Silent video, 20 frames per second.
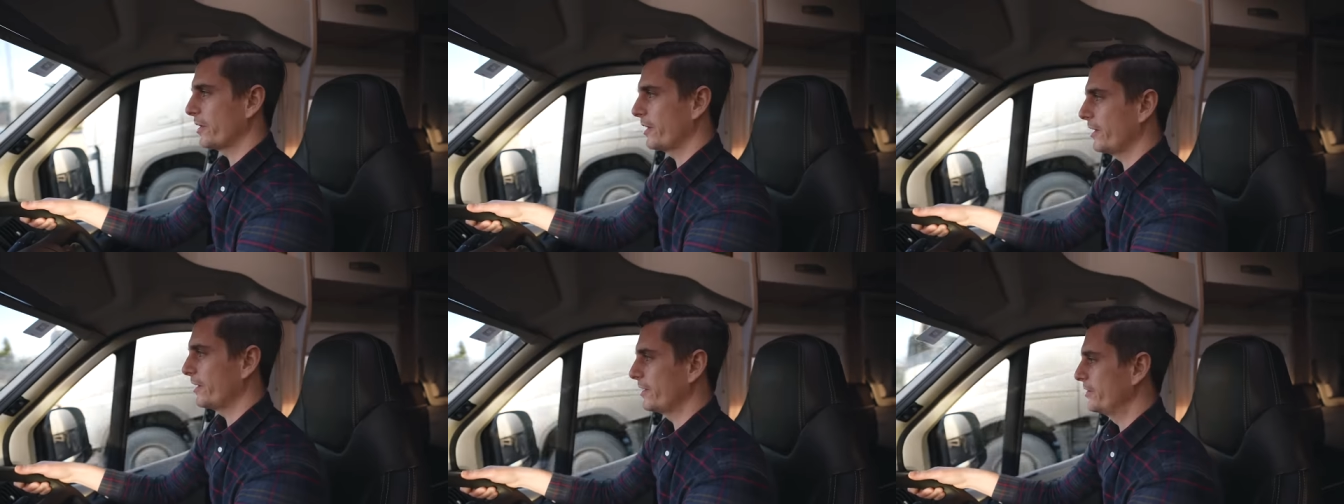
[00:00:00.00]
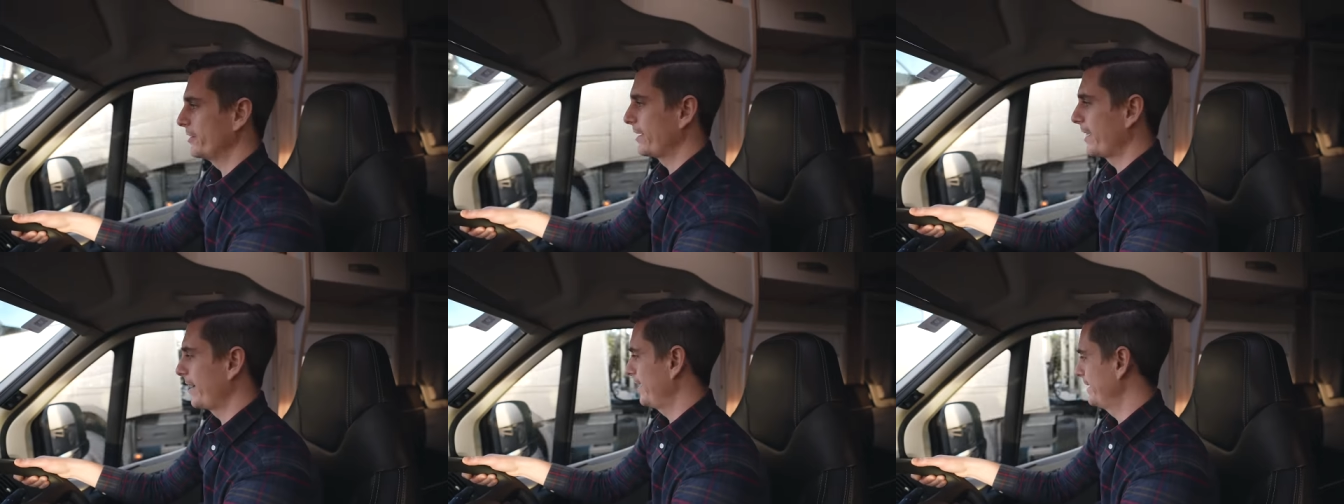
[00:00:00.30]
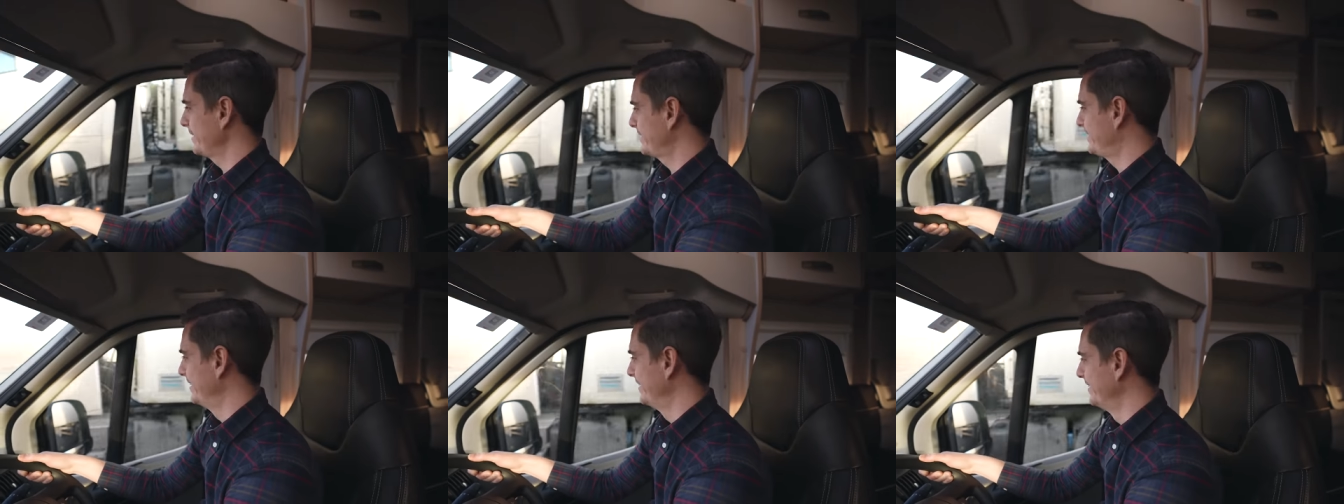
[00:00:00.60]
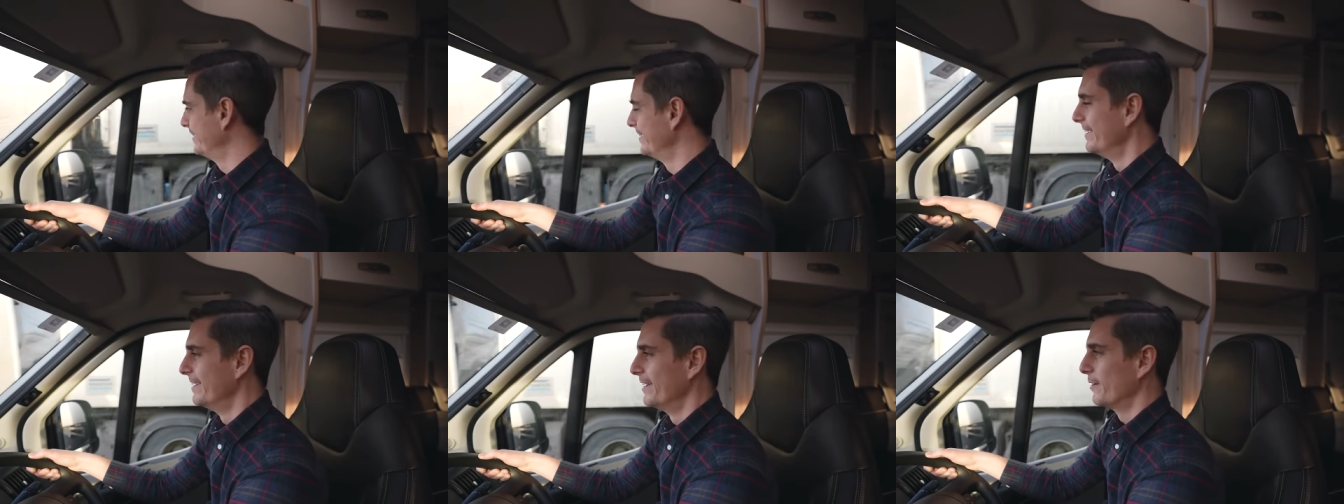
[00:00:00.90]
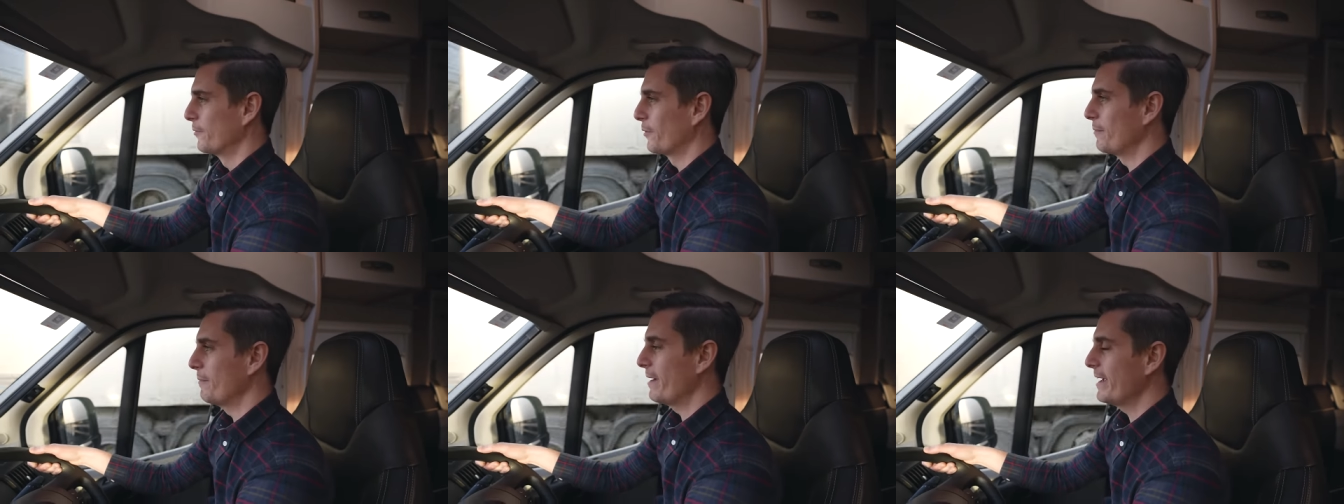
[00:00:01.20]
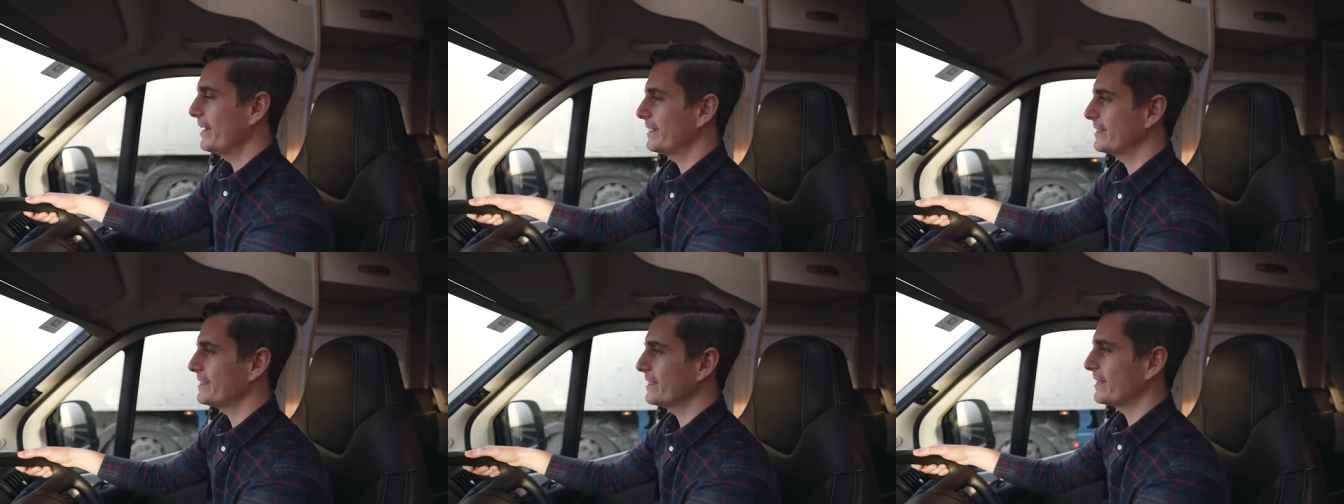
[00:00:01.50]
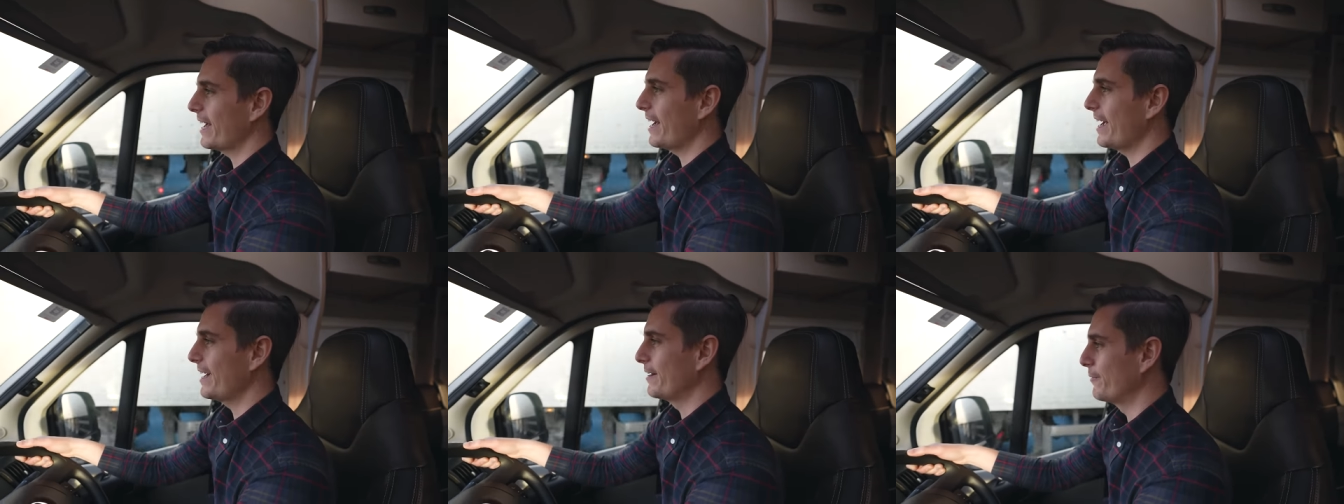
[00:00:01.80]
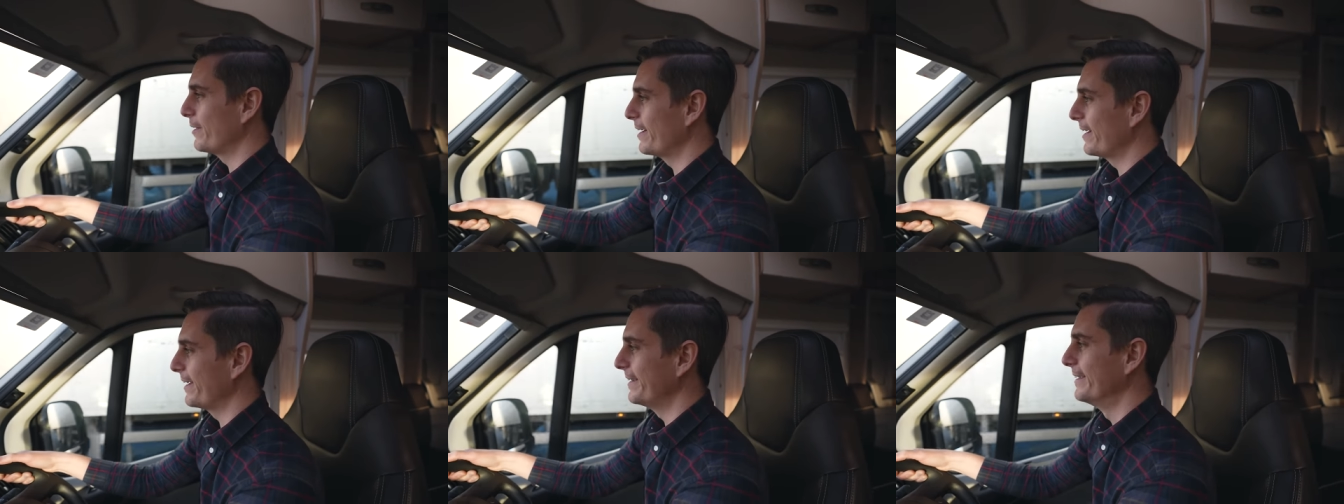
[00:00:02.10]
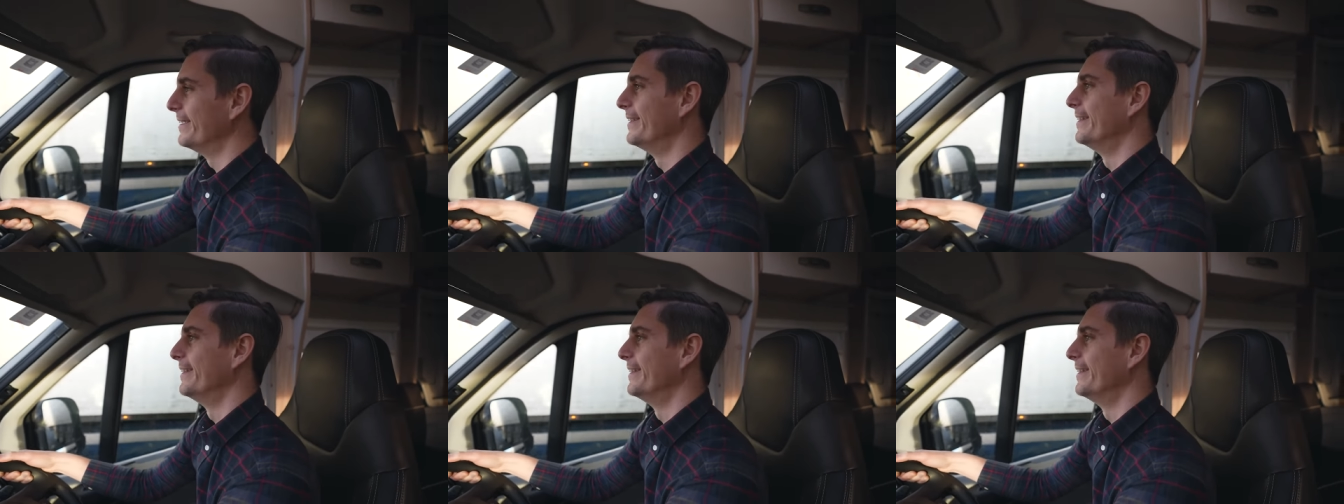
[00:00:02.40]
good, you guys. We made it to the highway,